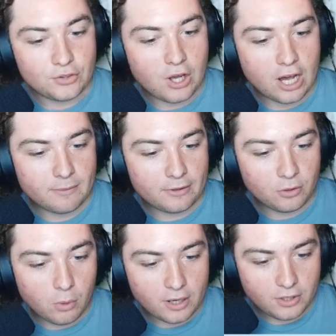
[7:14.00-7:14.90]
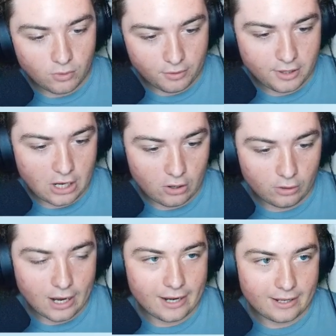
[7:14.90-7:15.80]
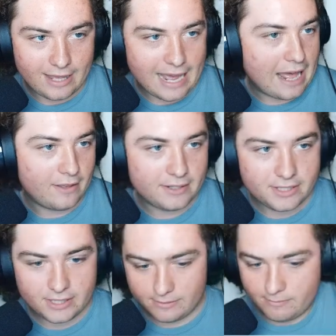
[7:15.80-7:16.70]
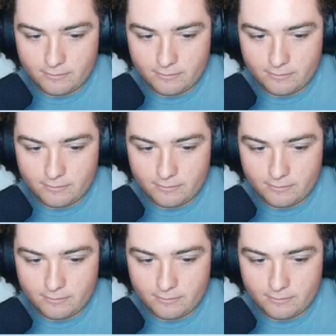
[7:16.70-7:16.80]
you're talking about the one in North Carolina, yeah, it's